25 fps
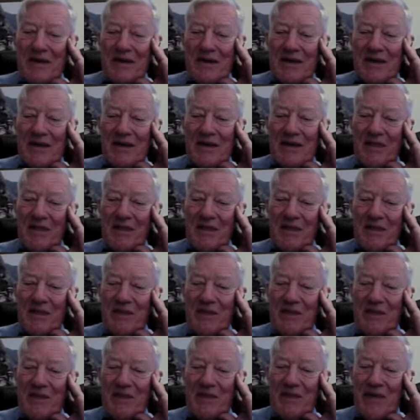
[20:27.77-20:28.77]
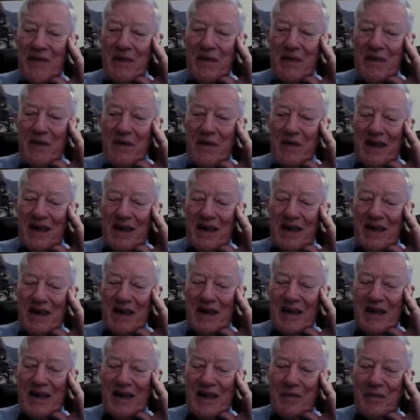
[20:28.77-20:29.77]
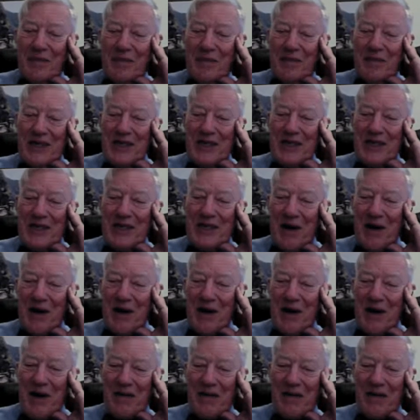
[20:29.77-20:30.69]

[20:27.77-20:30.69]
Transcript: the Presidential Medal for his service.